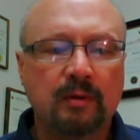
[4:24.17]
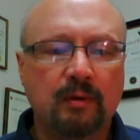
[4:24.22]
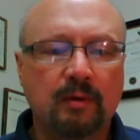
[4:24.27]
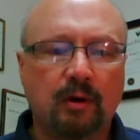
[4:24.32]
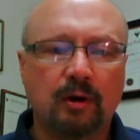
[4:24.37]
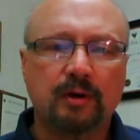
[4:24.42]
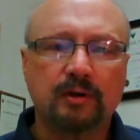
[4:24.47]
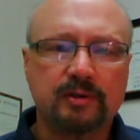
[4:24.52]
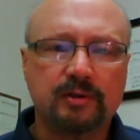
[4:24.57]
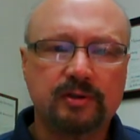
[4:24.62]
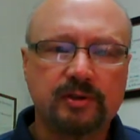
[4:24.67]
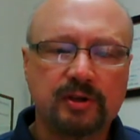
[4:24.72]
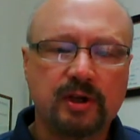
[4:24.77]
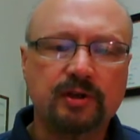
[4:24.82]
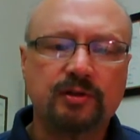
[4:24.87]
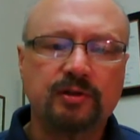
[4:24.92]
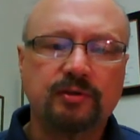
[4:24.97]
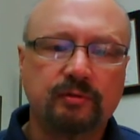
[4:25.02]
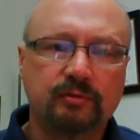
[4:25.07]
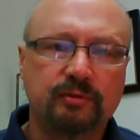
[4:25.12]

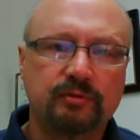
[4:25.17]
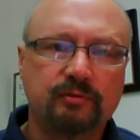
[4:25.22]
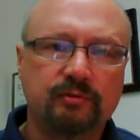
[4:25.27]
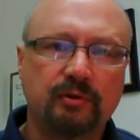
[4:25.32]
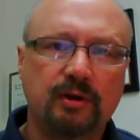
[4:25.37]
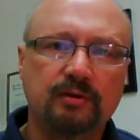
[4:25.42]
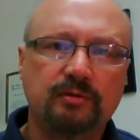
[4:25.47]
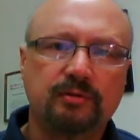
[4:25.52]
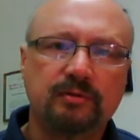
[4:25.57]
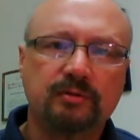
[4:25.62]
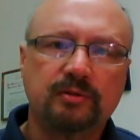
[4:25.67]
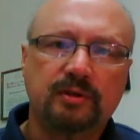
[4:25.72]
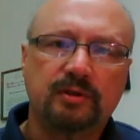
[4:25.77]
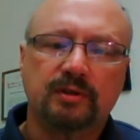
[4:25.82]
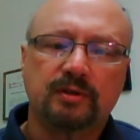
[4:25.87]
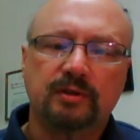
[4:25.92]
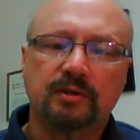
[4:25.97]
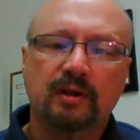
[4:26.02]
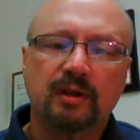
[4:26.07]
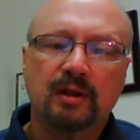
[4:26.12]
Organizational structures
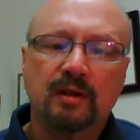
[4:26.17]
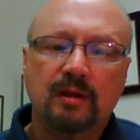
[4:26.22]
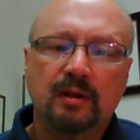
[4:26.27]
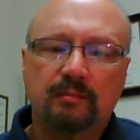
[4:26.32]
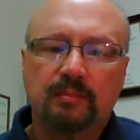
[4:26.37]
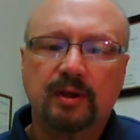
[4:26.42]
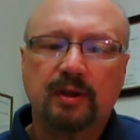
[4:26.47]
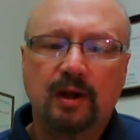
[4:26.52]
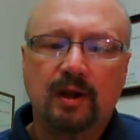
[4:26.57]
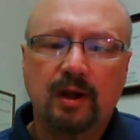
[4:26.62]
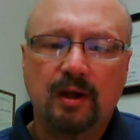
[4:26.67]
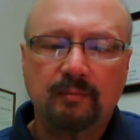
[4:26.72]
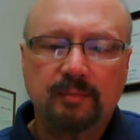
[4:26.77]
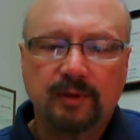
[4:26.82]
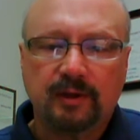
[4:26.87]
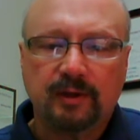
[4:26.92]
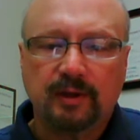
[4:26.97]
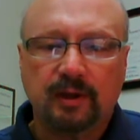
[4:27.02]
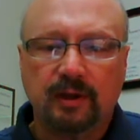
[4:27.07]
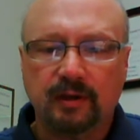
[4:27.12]
can be
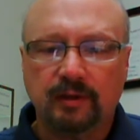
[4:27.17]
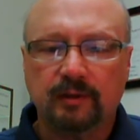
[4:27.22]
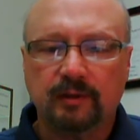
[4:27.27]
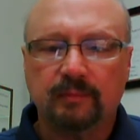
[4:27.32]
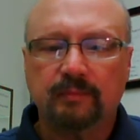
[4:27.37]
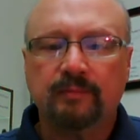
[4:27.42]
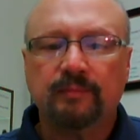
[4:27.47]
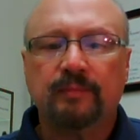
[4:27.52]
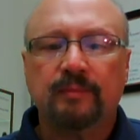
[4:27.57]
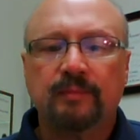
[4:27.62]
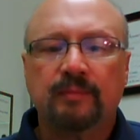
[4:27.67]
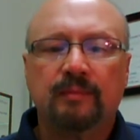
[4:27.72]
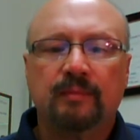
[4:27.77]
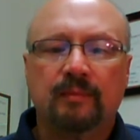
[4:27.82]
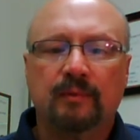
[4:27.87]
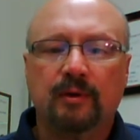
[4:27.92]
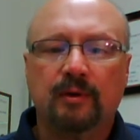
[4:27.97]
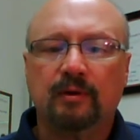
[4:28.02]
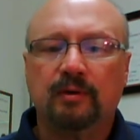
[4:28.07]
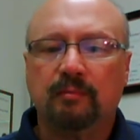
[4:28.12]
complicated.
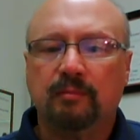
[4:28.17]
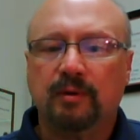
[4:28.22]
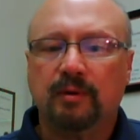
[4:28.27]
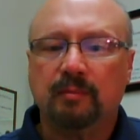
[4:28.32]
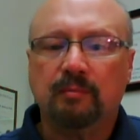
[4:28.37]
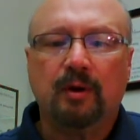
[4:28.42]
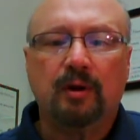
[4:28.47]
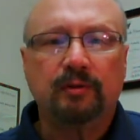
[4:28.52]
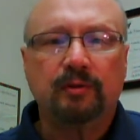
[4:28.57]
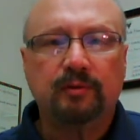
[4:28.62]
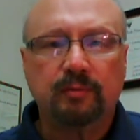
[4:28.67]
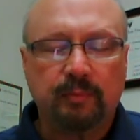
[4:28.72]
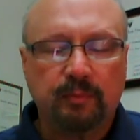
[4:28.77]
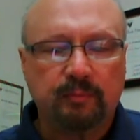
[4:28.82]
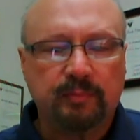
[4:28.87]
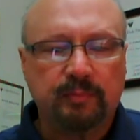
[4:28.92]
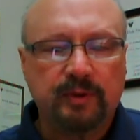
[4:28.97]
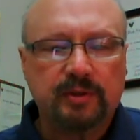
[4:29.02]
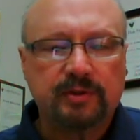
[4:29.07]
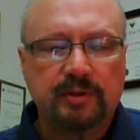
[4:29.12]
There can be multiple
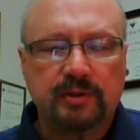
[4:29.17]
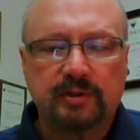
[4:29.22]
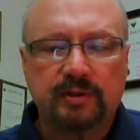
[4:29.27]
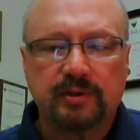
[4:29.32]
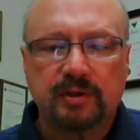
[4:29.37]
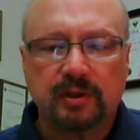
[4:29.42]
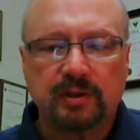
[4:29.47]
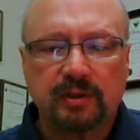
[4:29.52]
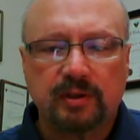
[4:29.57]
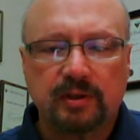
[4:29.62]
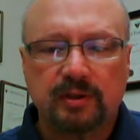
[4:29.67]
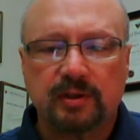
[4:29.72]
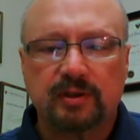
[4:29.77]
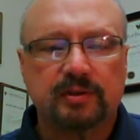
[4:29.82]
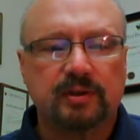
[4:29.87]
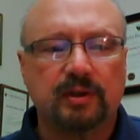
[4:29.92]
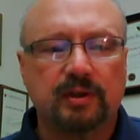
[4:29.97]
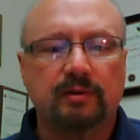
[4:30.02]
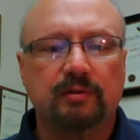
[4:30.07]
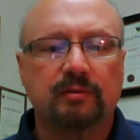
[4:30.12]
business
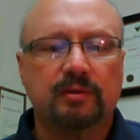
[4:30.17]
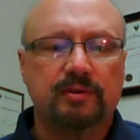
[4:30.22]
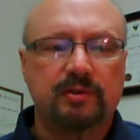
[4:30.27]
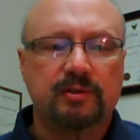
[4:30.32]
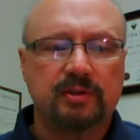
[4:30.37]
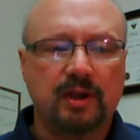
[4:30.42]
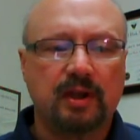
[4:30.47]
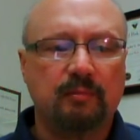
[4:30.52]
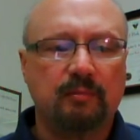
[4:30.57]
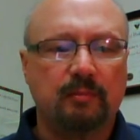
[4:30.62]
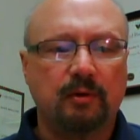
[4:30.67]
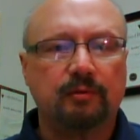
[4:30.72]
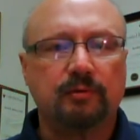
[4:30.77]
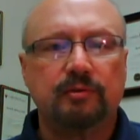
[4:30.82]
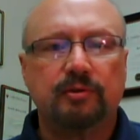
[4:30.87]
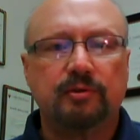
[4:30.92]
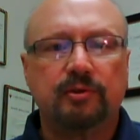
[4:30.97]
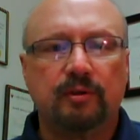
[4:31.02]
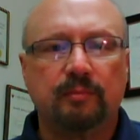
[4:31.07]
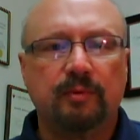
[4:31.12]
entities under the same
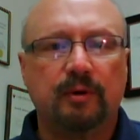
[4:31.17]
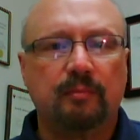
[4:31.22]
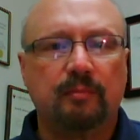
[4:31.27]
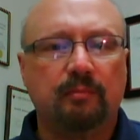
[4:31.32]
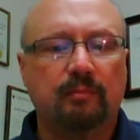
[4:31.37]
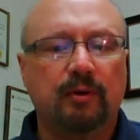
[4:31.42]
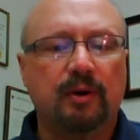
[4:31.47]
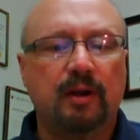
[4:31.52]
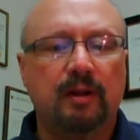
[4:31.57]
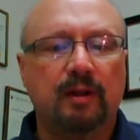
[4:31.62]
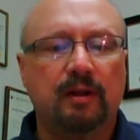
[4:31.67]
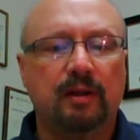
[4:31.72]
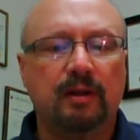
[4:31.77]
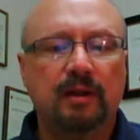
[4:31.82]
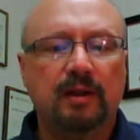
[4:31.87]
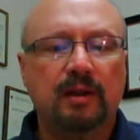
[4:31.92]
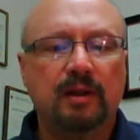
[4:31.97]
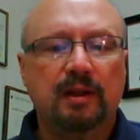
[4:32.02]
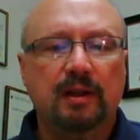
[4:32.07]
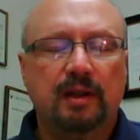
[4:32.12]
ownership umbrella,
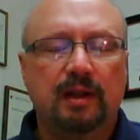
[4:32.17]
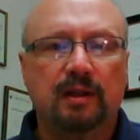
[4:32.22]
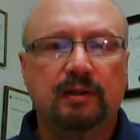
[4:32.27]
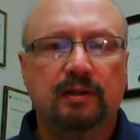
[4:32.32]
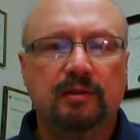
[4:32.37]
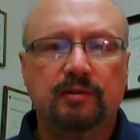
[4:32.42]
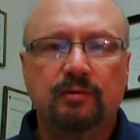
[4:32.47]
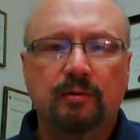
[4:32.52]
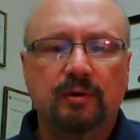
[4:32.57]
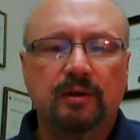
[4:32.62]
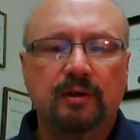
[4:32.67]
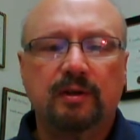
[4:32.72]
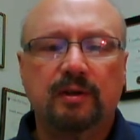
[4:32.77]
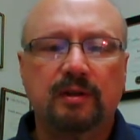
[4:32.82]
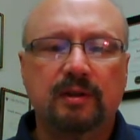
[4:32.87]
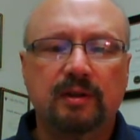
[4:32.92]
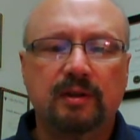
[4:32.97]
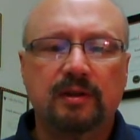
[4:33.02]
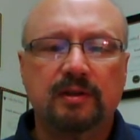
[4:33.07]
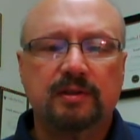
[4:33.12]
and
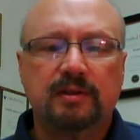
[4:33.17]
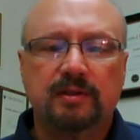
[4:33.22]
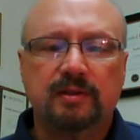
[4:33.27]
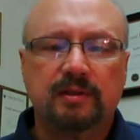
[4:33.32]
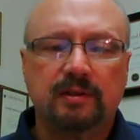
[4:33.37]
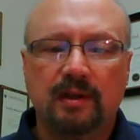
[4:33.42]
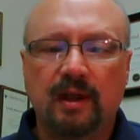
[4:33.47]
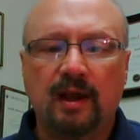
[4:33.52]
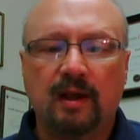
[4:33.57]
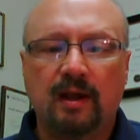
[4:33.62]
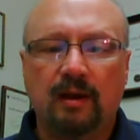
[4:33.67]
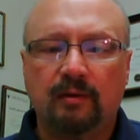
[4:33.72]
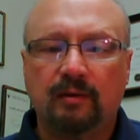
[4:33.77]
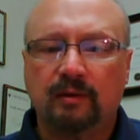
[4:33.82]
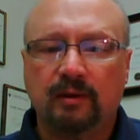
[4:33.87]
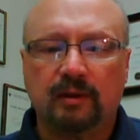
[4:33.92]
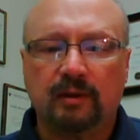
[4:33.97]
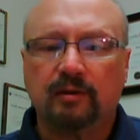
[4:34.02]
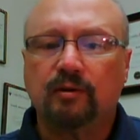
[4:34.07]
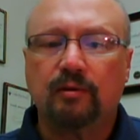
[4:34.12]
sorting these
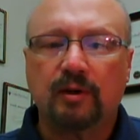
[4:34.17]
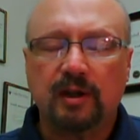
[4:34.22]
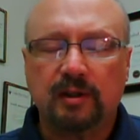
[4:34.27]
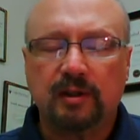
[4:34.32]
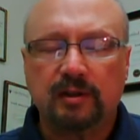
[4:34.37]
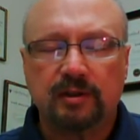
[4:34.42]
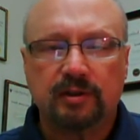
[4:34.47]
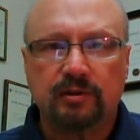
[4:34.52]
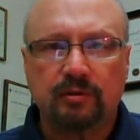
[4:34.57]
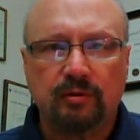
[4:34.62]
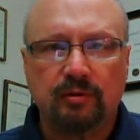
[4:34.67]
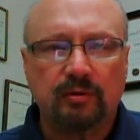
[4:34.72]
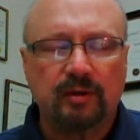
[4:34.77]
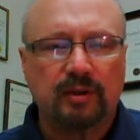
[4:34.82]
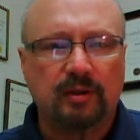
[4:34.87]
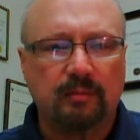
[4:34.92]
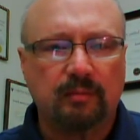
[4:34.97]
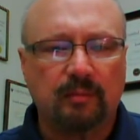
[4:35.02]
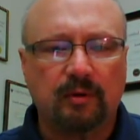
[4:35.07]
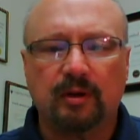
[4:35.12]
out and correctly
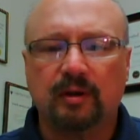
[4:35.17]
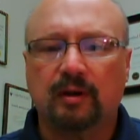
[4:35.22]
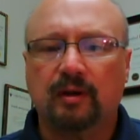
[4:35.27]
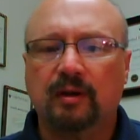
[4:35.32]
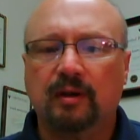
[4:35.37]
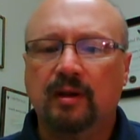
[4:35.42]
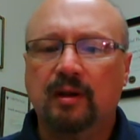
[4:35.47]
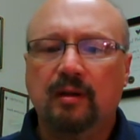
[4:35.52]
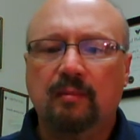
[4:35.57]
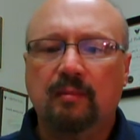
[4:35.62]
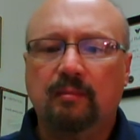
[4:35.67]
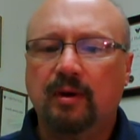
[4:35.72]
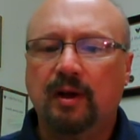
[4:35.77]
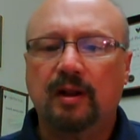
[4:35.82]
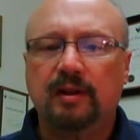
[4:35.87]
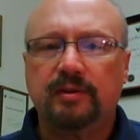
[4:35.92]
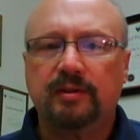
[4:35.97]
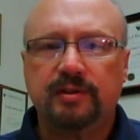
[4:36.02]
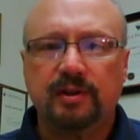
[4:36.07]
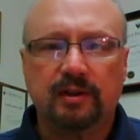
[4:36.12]
showing them on a
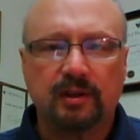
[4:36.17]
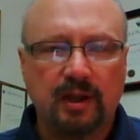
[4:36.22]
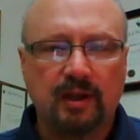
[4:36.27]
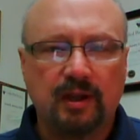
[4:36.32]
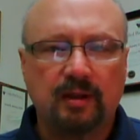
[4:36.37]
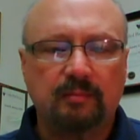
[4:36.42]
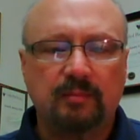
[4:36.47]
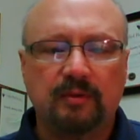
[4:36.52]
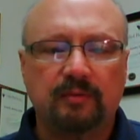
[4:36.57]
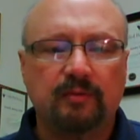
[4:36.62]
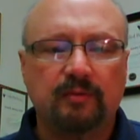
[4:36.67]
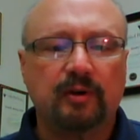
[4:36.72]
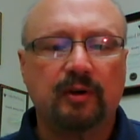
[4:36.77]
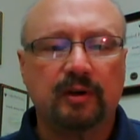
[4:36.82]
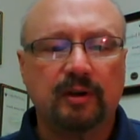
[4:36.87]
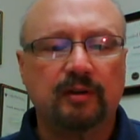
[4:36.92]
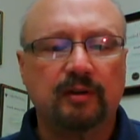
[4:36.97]
policy can be very